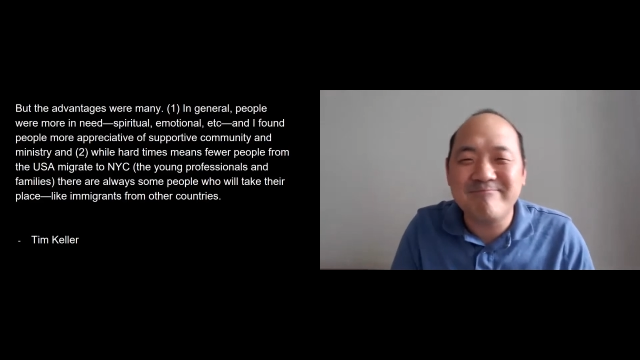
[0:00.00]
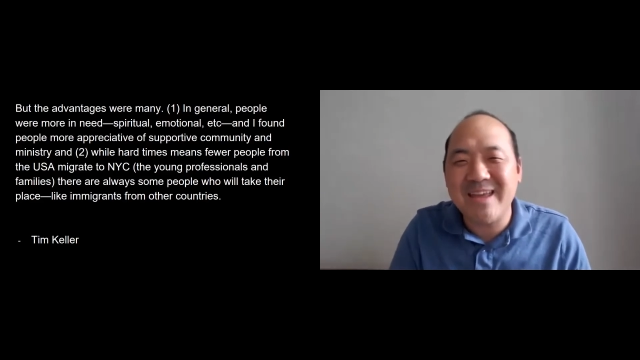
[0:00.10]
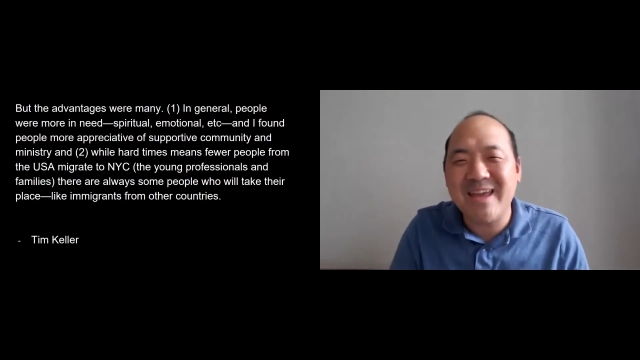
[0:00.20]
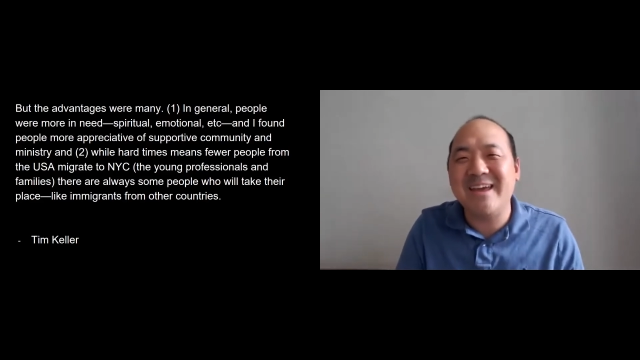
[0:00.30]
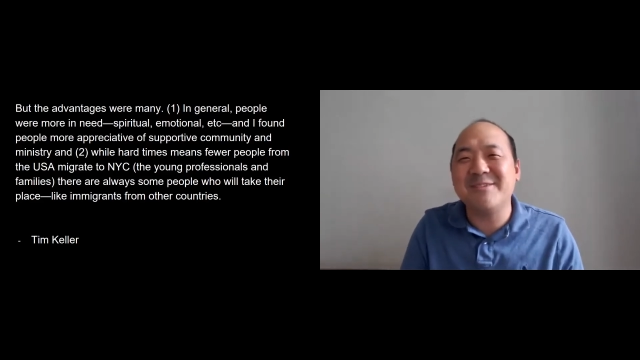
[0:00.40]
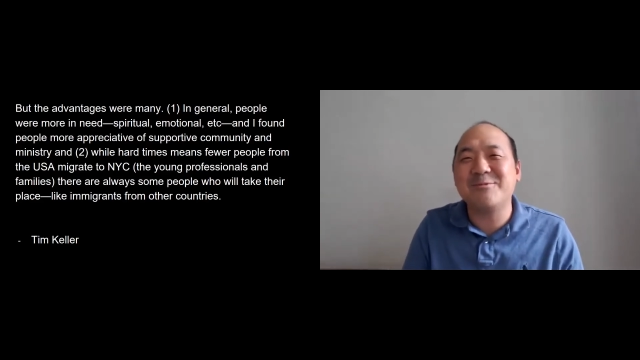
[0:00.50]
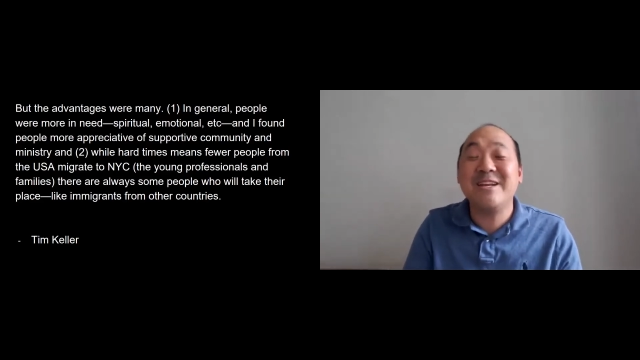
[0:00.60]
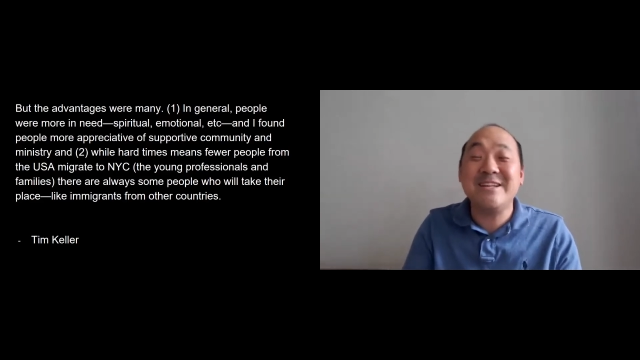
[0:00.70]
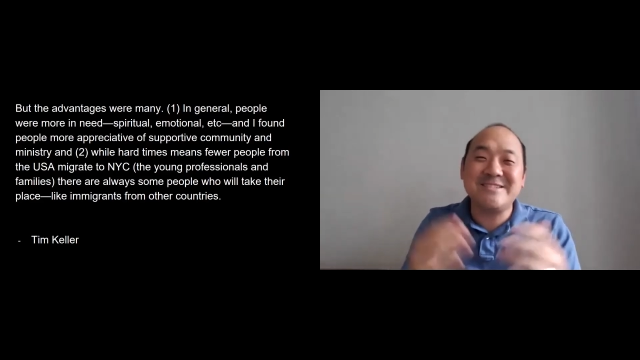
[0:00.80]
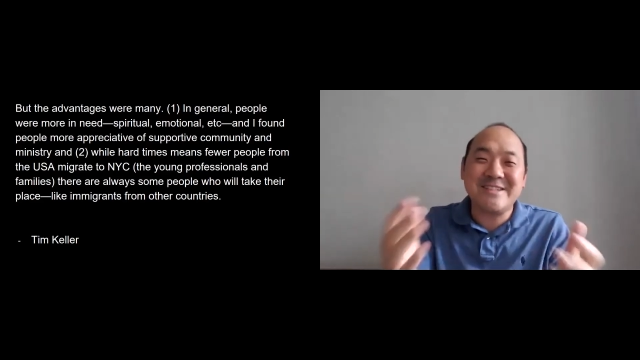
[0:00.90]
And what
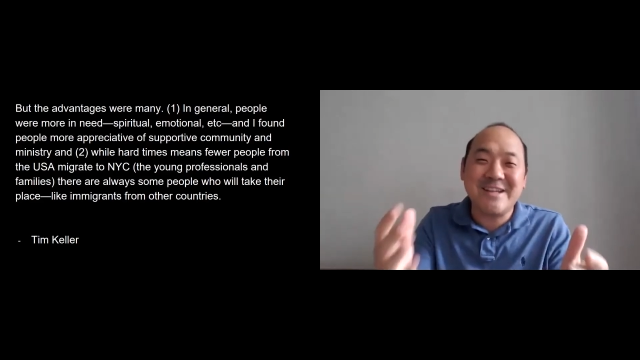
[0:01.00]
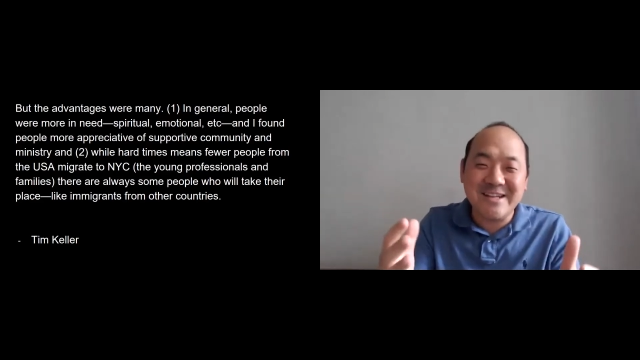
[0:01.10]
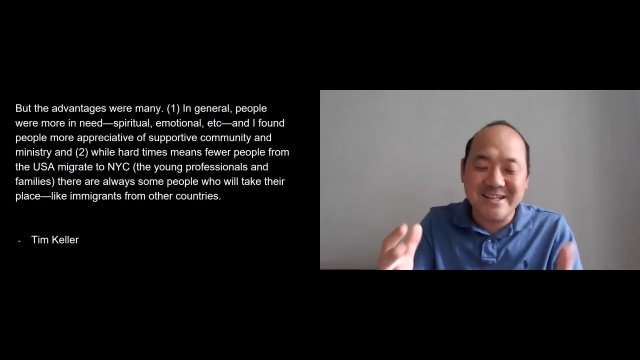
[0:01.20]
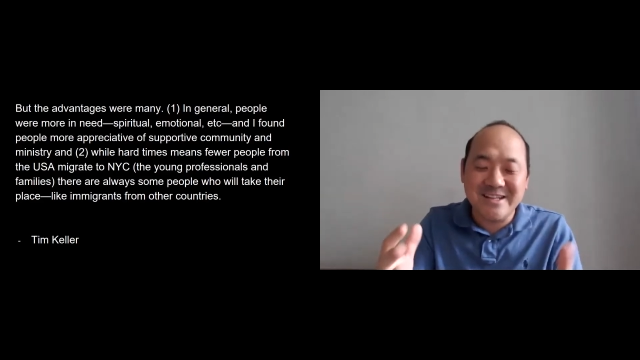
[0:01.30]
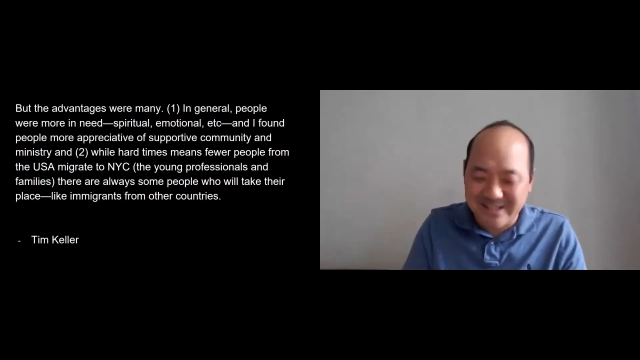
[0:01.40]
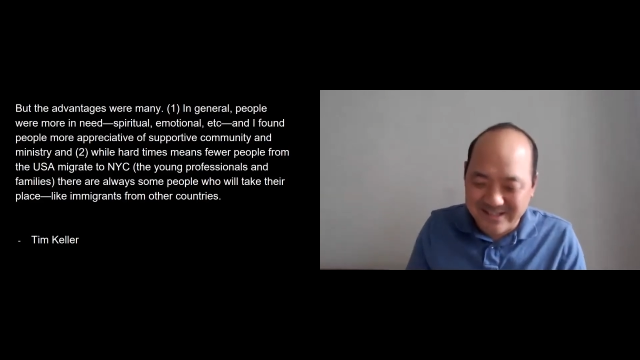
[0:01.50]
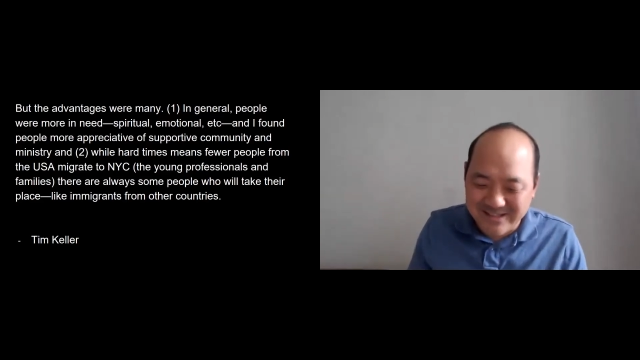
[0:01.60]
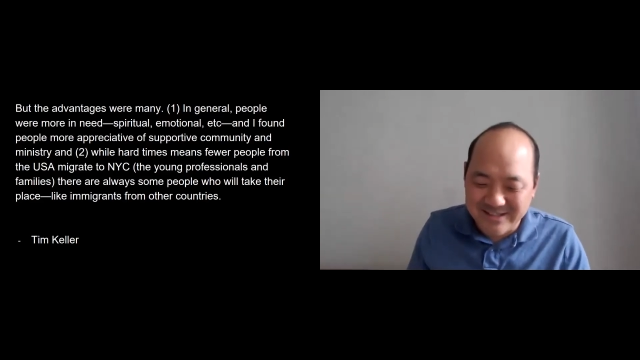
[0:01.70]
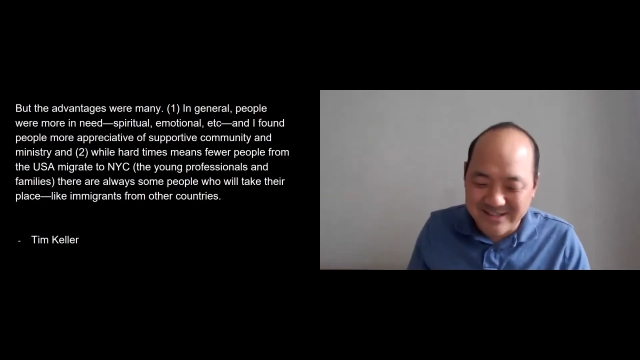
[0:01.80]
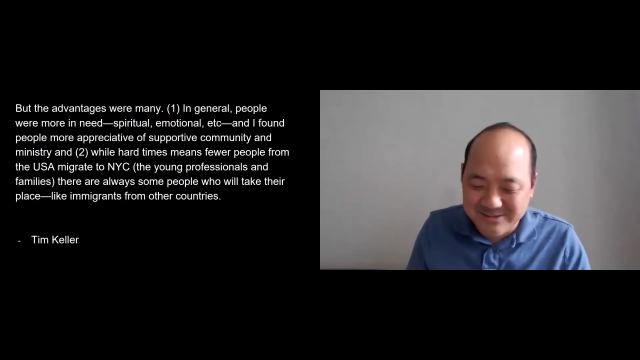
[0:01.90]
he studied in
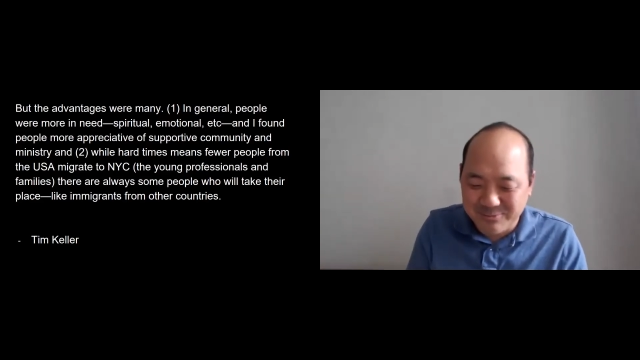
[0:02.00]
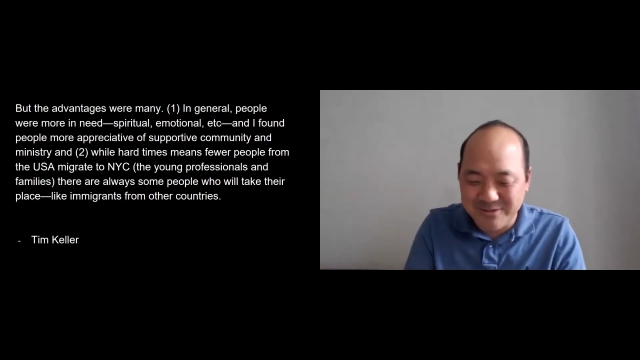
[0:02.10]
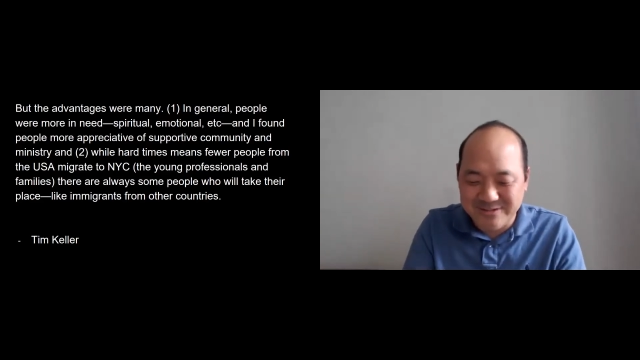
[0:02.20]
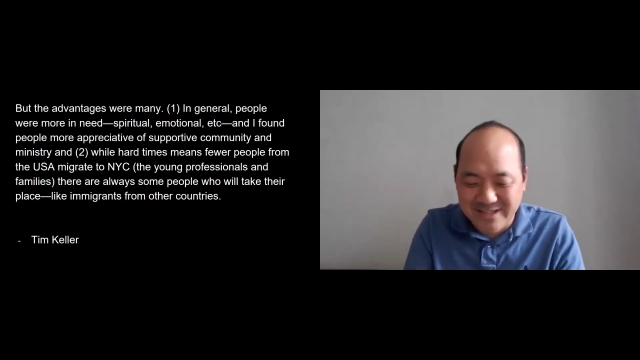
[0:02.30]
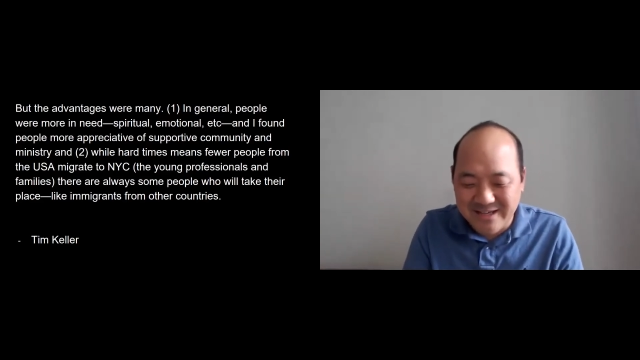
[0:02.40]
this was that